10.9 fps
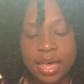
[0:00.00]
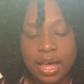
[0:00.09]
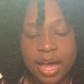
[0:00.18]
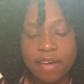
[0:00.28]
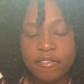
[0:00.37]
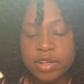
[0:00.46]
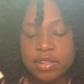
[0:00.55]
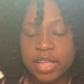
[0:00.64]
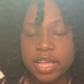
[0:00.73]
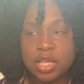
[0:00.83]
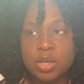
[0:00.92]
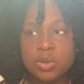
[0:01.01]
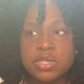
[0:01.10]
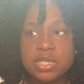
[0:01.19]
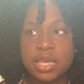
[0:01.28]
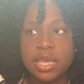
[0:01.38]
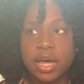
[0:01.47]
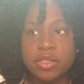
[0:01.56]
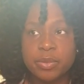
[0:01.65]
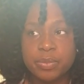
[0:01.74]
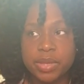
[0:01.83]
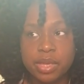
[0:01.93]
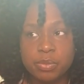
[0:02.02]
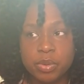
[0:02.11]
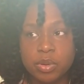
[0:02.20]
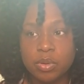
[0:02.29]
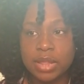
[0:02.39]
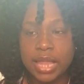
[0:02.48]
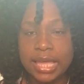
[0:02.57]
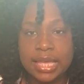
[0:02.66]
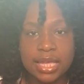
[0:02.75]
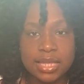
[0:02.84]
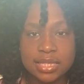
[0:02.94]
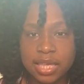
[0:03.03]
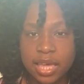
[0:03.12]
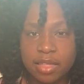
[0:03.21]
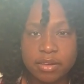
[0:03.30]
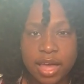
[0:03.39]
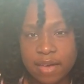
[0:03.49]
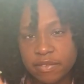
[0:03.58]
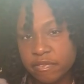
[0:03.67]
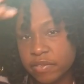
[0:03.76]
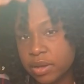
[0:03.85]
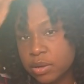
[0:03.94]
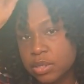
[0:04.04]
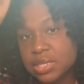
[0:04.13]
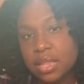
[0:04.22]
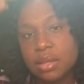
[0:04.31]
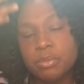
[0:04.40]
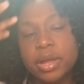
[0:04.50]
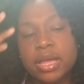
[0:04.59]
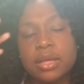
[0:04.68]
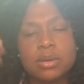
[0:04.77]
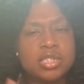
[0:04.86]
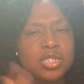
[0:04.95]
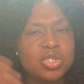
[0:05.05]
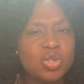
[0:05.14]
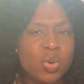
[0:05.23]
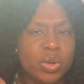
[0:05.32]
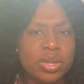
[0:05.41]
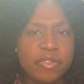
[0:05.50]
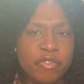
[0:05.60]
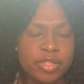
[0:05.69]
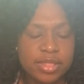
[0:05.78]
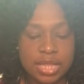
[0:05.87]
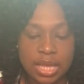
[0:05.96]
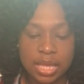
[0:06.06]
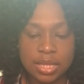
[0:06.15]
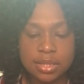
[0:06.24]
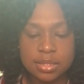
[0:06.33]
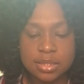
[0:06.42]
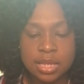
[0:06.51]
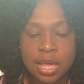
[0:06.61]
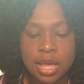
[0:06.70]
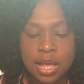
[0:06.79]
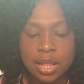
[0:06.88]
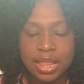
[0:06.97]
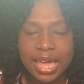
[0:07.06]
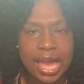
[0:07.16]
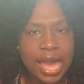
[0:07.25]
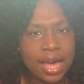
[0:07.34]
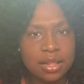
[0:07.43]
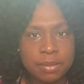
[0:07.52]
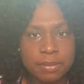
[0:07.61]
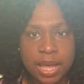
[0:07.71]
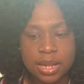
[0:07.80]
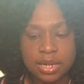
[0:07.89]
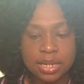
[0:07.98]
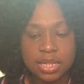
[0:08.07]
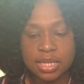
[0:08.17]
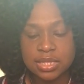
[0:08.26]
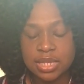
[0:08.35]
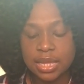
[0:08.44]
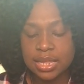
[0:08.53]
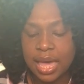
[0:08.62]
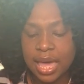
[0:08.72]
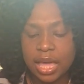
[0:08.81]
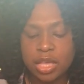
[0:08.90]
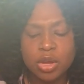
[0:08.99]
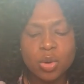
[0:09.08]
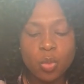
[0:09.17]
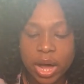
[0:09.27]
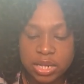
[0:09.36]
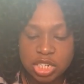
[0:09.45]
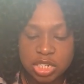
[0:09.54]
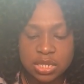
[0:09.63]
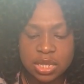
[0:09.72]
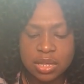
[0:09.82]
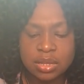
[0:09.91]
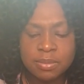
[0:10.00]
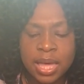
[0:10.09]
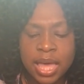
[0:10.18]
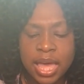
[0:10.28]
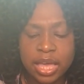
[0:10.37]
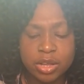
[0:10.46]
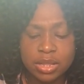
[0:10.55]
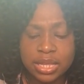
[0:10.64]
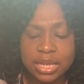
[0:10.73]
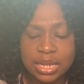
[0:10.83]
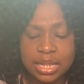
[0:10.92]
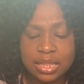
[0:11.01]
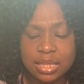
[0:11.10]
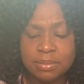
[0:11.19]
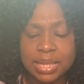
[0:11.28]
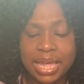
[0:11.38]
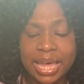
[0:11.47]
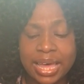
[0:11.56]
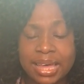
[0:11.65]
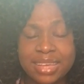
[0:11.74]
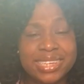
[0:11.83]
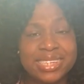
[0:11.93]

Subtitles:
I feel like you see other people like getting together, having fun or celebrating or just doing different things, like acclimating and things like that. And you're watching them and you're looking at them like,